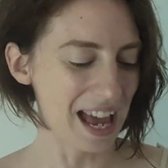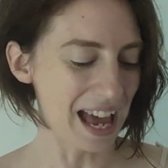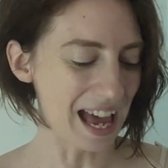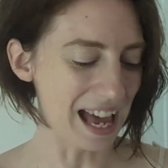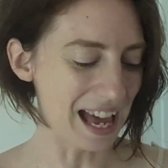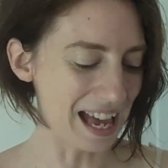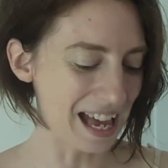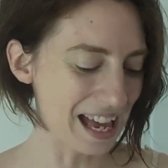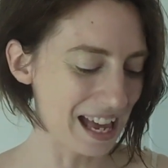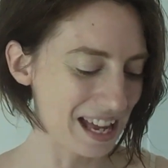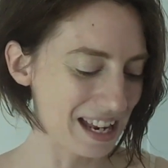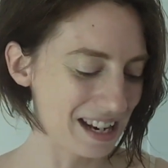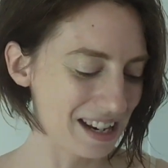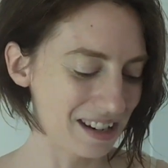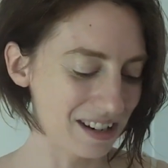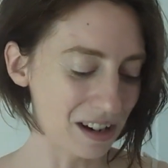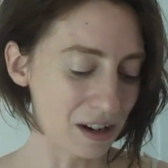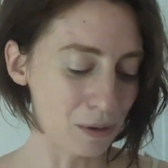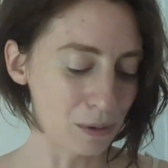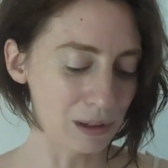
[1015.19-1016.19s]

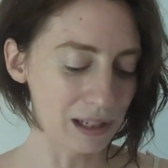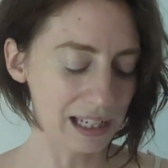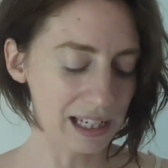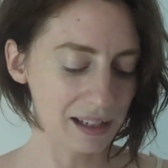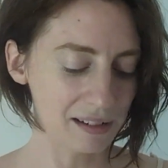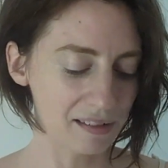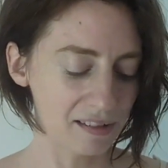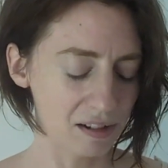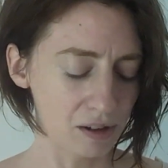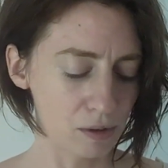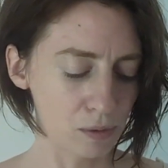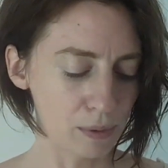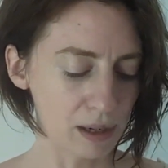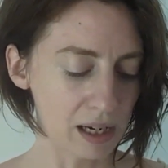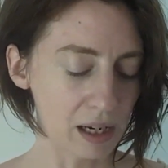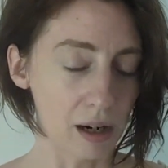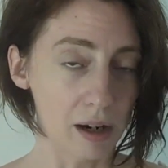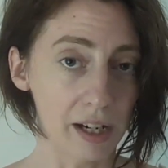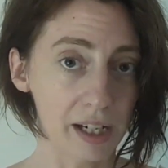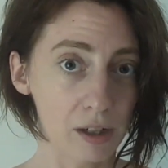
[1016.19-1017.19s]
And I will link to
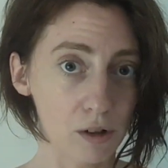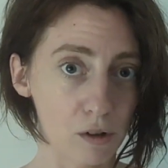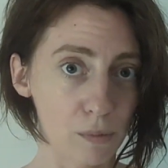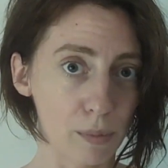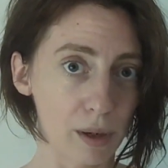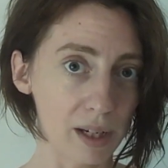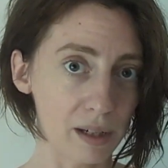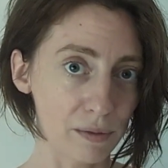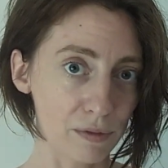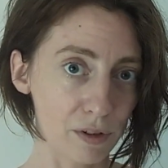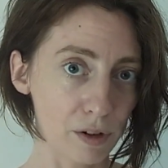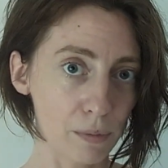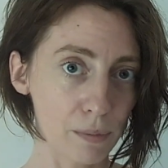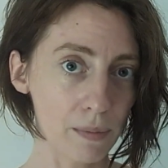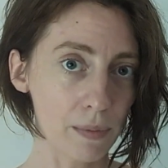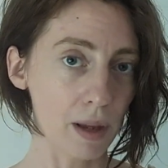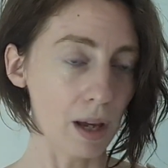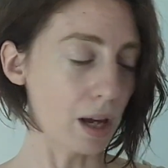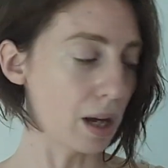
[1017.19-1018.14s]
where I got mine from.